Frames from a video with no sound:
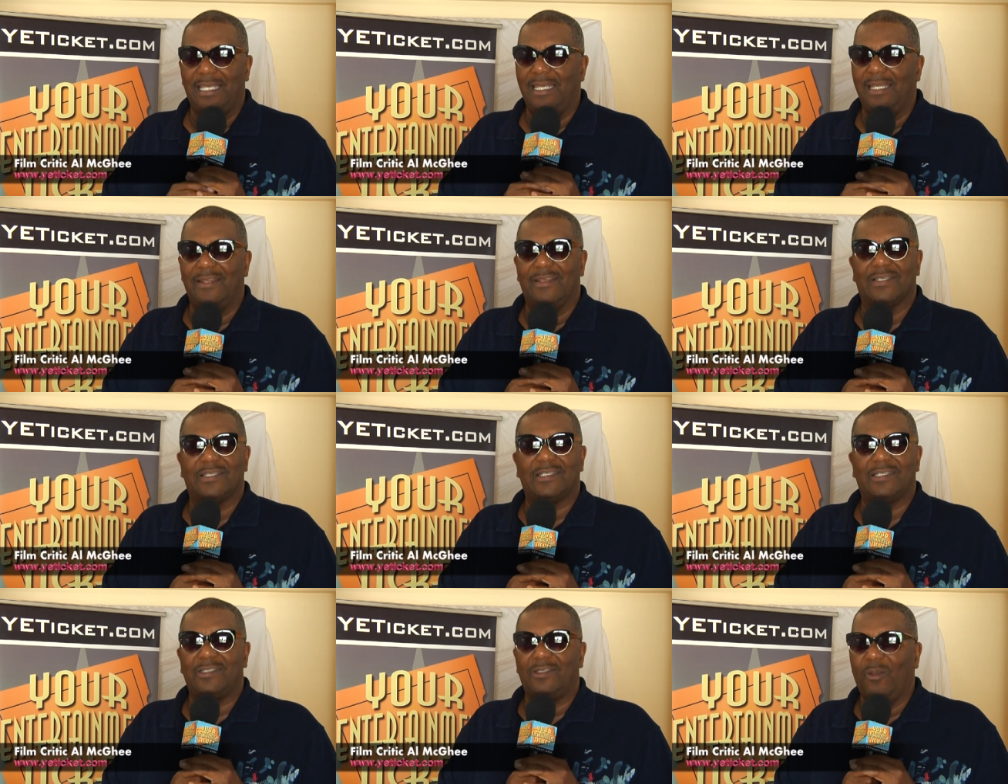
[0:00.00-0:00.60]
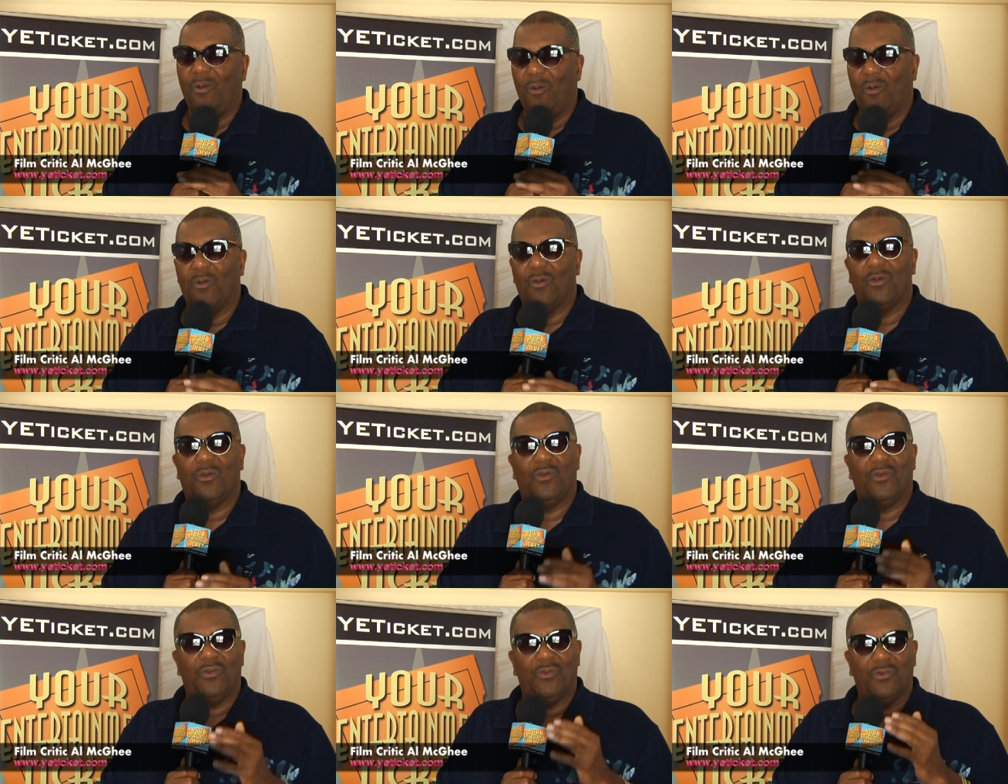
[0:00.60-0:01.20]
It is
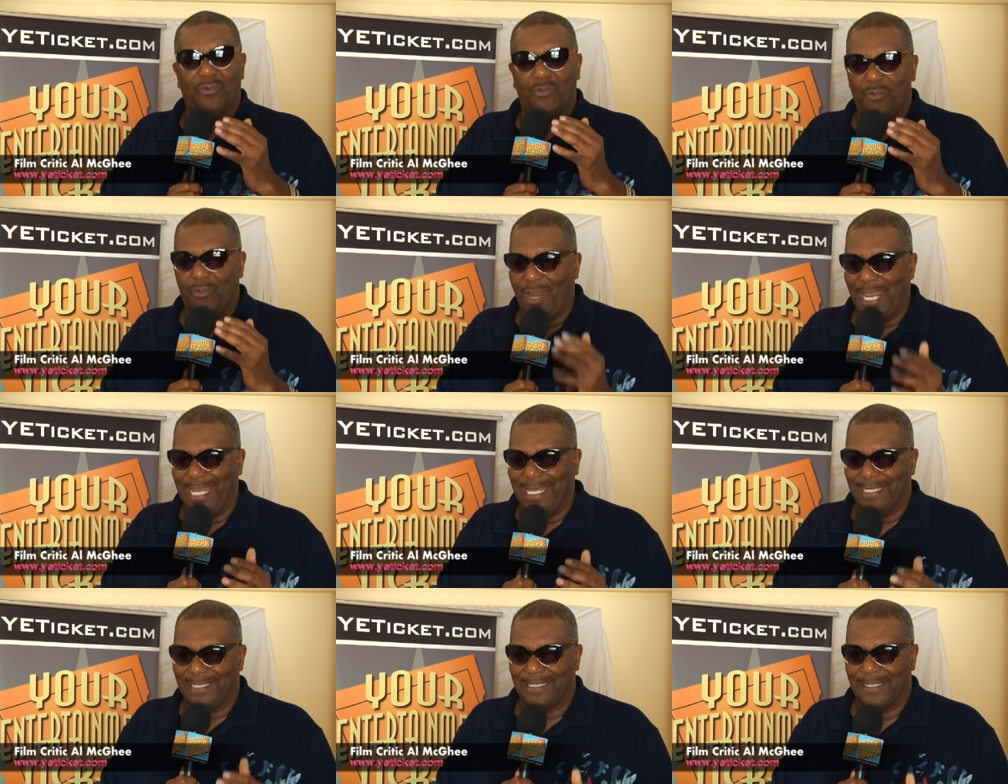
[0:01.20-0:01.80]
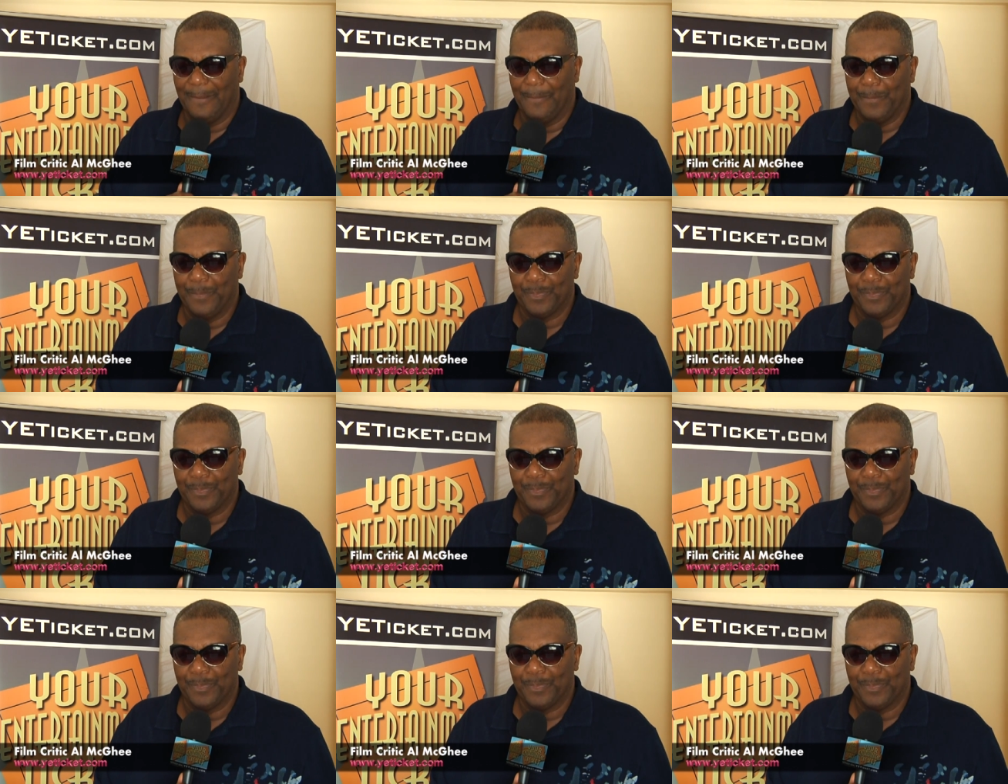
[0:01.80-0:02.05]
so great.